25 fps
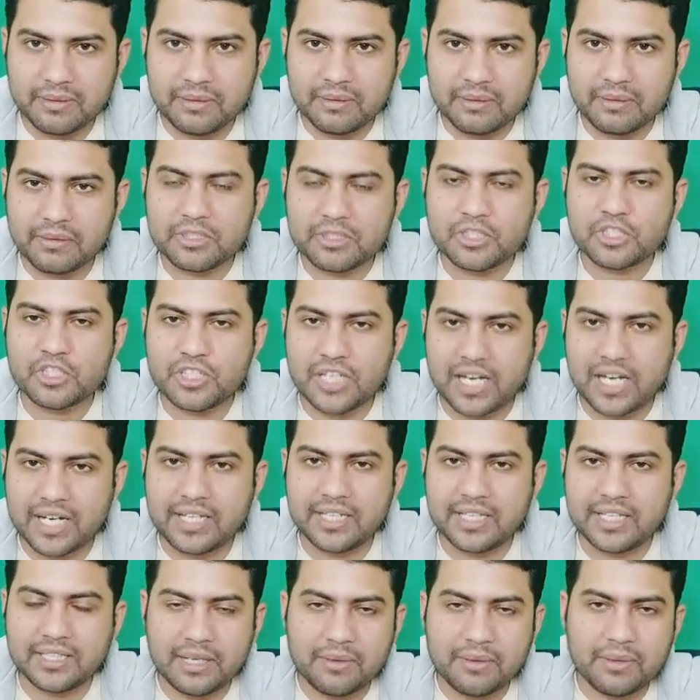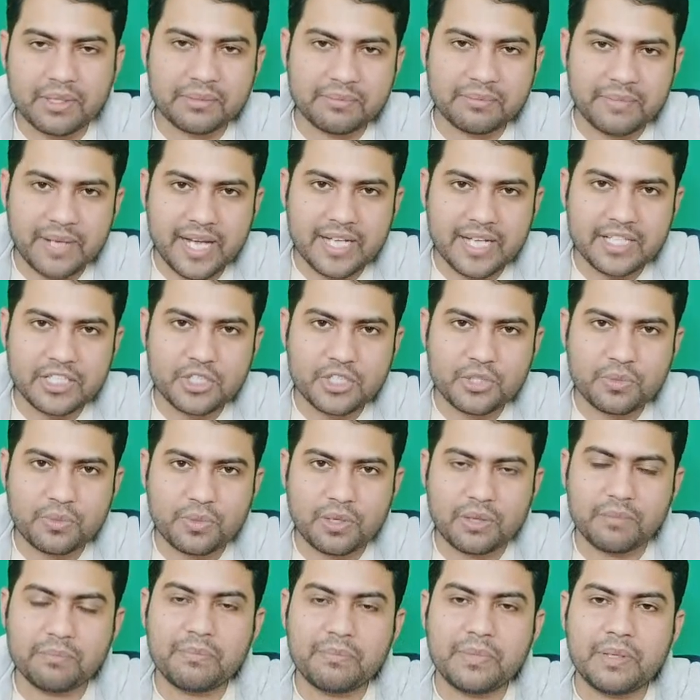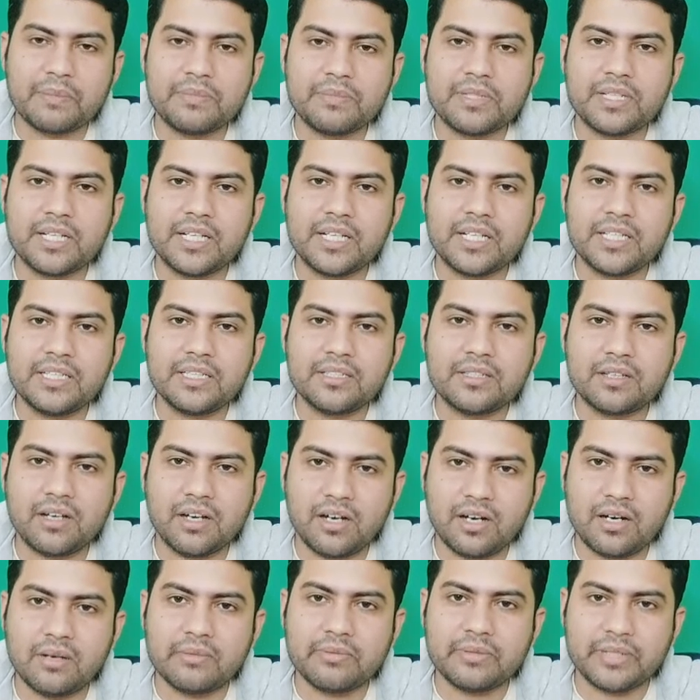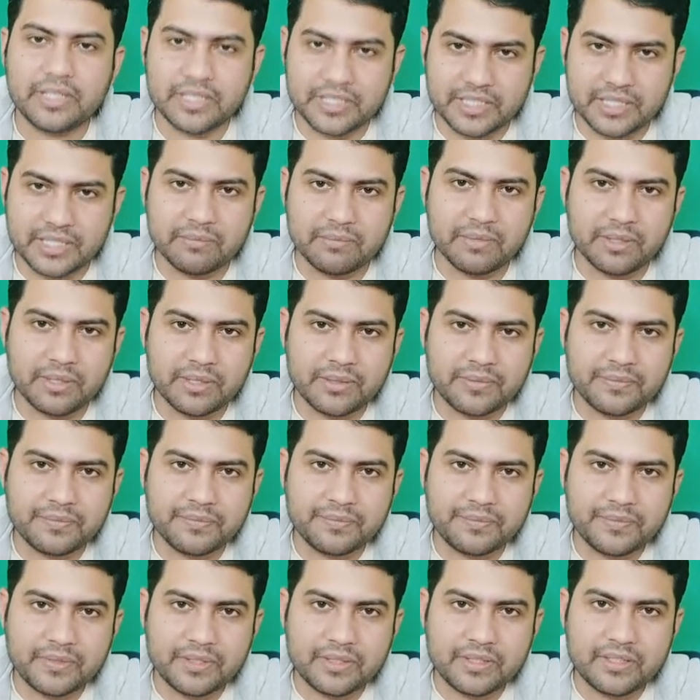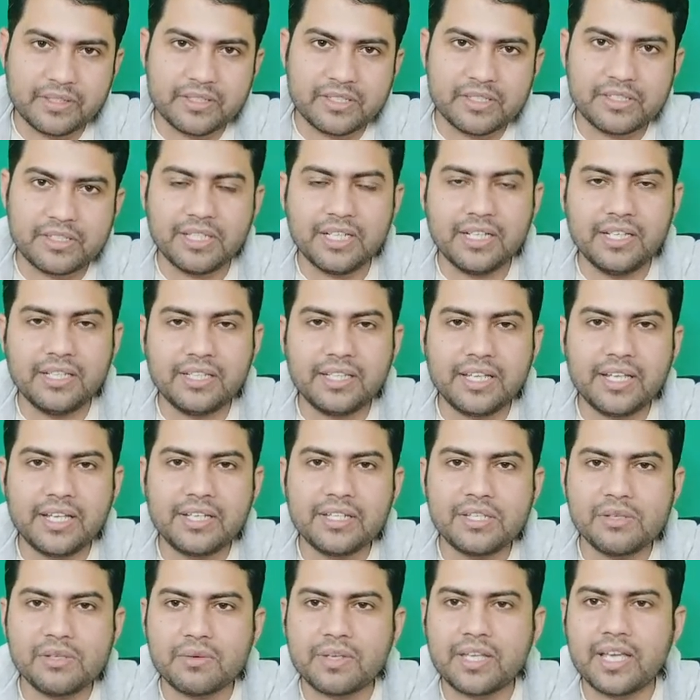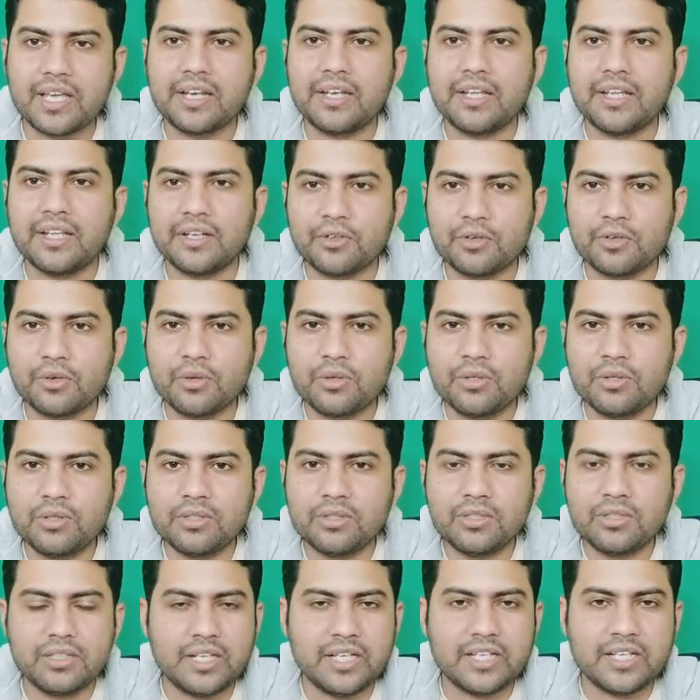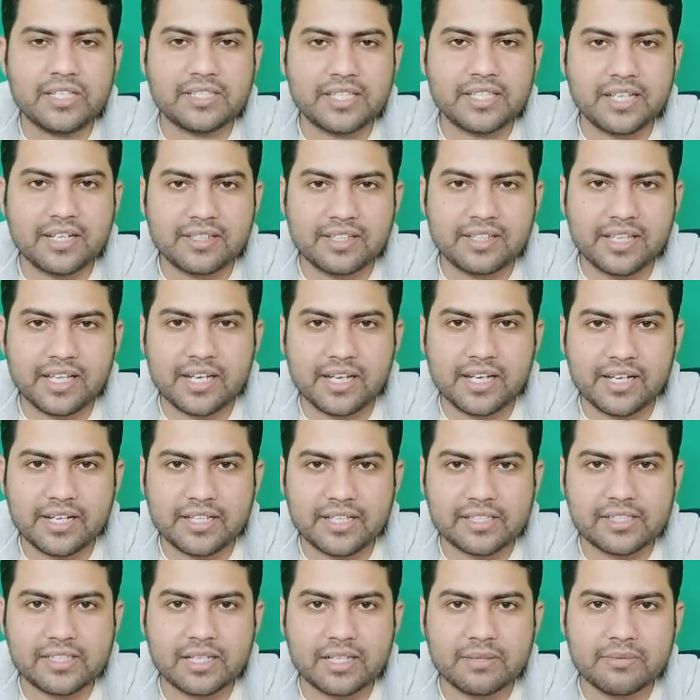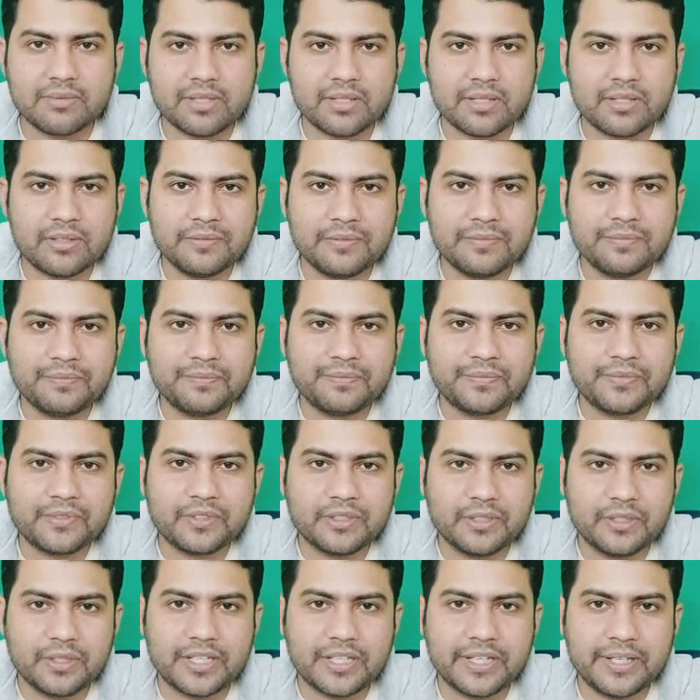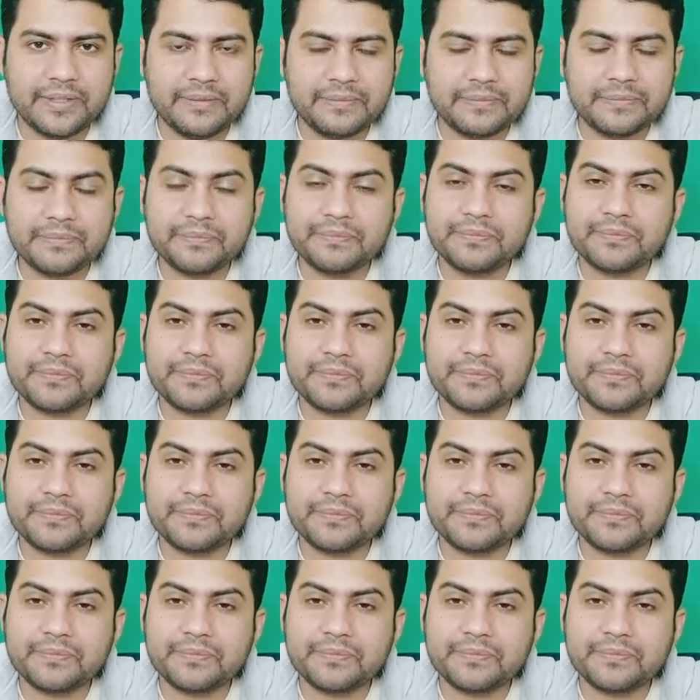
starting our batch from 15th of December. Till then you can enroll, links are there in description. Okay,